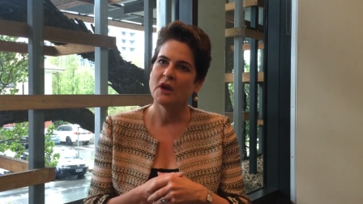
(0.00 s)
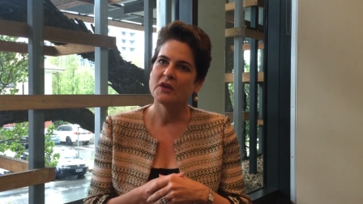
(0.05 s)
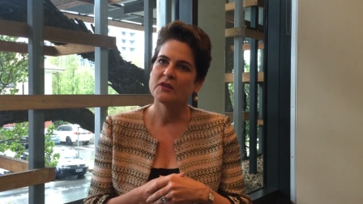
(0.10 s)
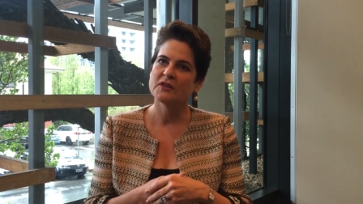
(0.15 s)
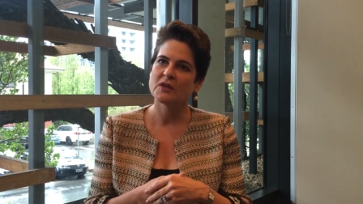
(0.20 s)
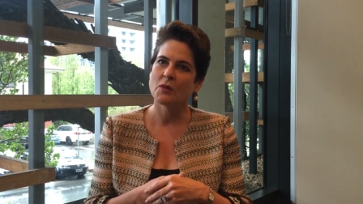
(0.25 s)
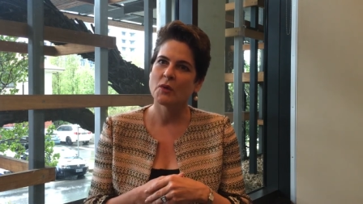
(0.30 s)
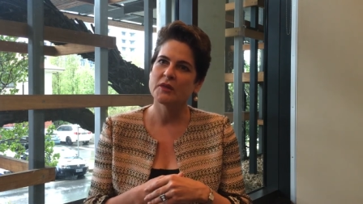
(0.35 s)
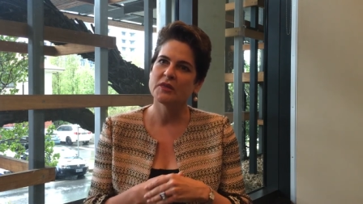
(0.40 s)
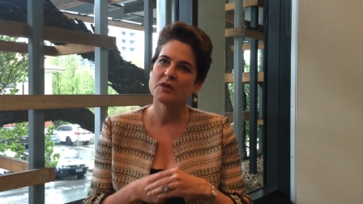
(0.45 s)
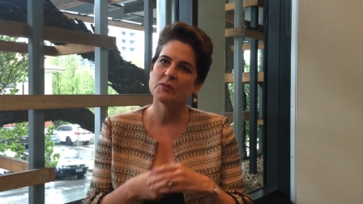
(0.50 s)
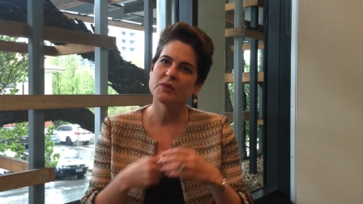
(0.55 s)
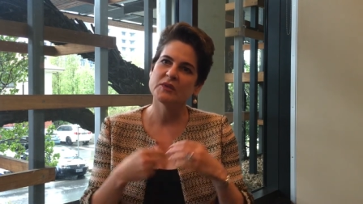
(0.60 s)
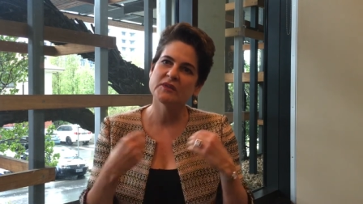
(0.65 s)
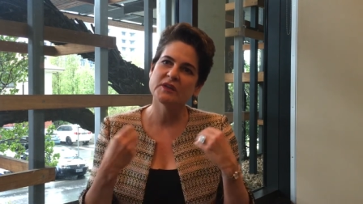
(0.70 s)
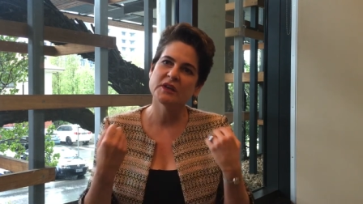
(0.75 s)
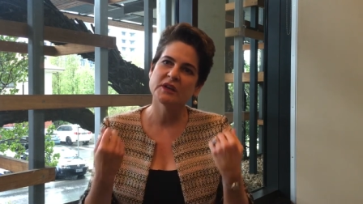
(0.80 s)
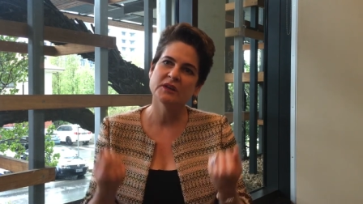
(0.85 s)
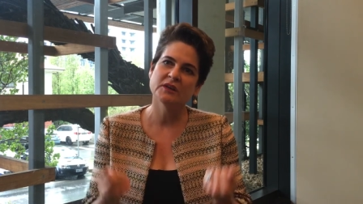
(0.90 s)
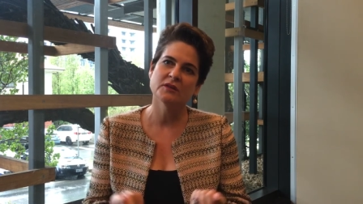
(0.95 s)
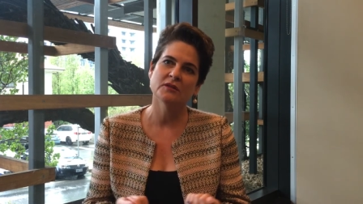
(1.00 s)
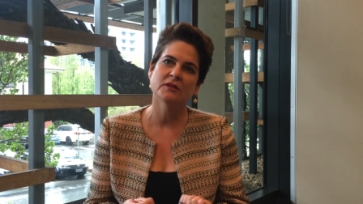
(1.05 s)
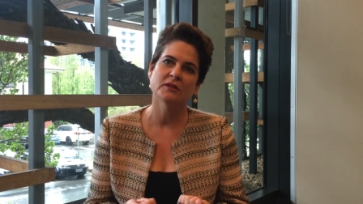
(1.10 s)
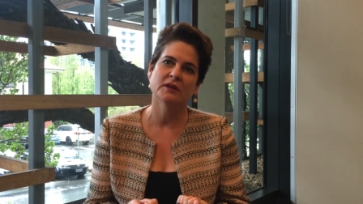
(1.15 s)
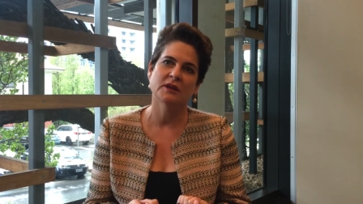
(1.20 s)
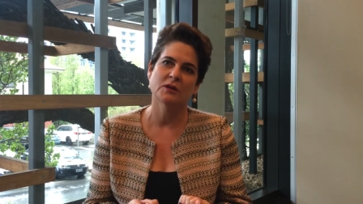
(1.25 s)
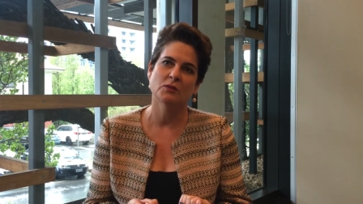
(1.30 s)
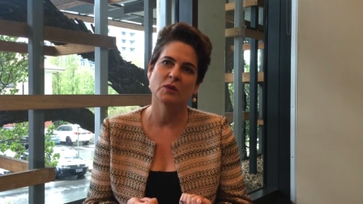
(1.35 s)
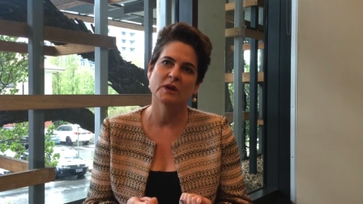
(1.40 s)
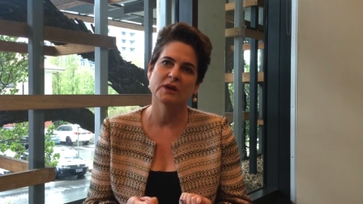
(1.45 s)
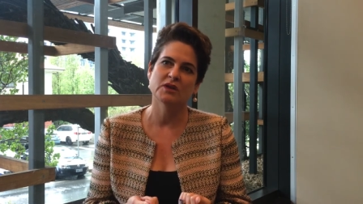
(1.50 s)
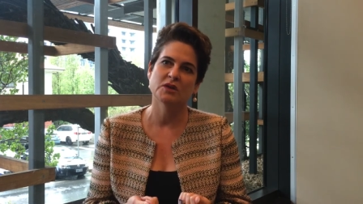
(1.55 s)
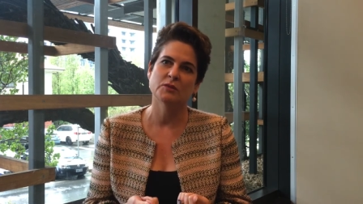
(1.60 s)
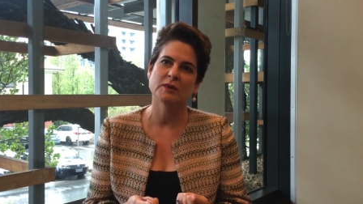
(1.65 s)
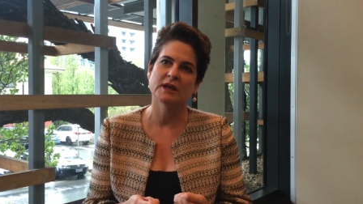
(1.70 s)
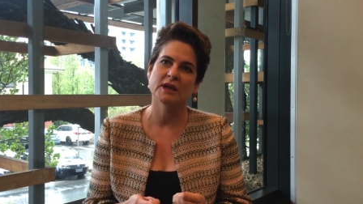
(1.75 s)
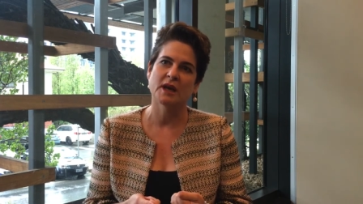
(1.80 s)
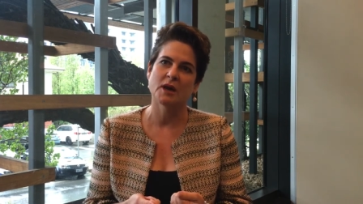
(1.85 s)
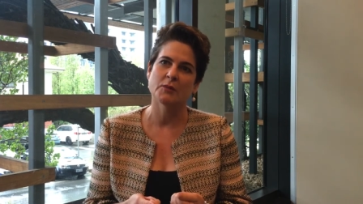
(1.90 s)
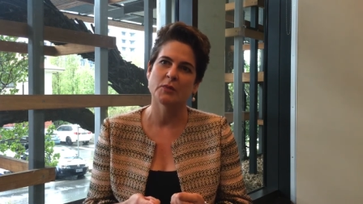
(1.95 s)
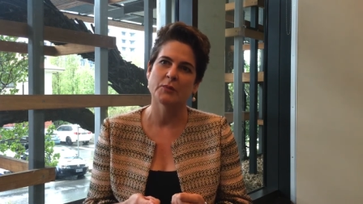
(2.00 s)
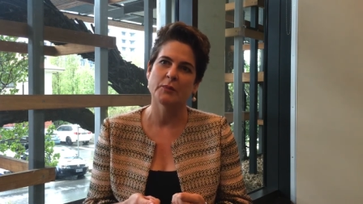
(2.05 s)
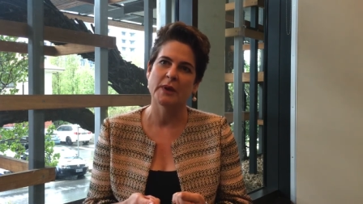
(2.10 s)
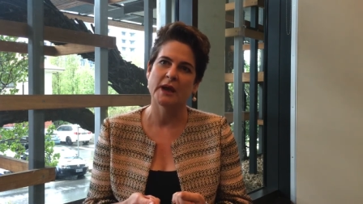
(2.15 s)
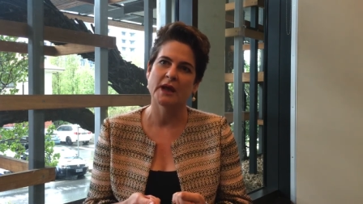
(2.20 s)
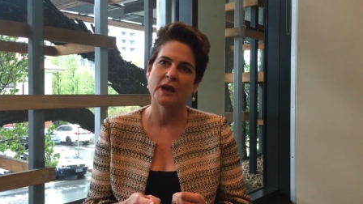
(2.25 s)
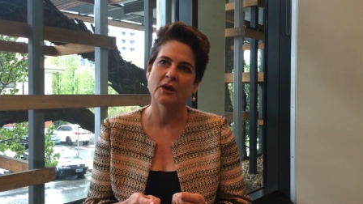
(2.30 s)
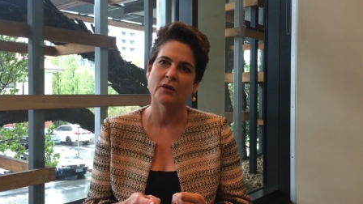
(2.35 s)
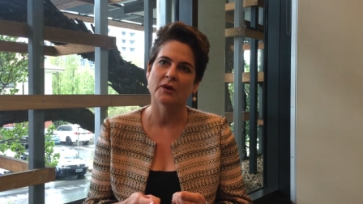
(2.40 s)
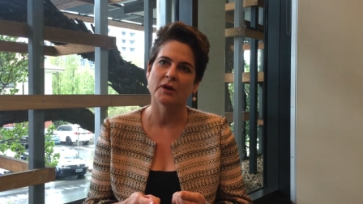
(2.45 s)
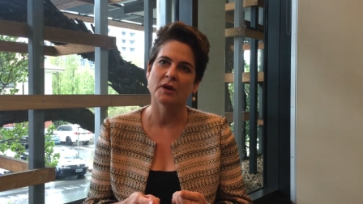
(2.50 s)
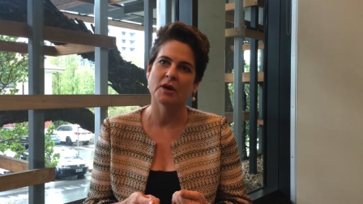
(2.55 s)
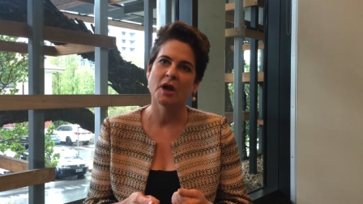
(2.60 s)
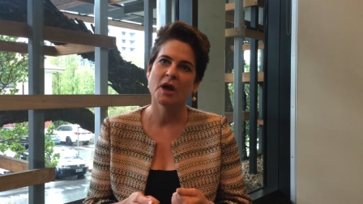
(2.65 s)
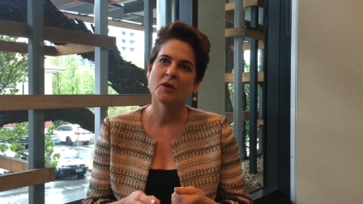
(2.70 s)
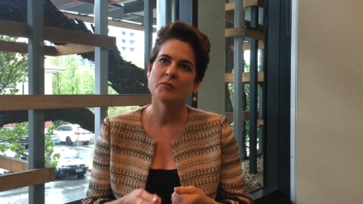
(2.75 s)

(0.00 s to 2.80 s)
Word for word: So I think particularly when you become a parent,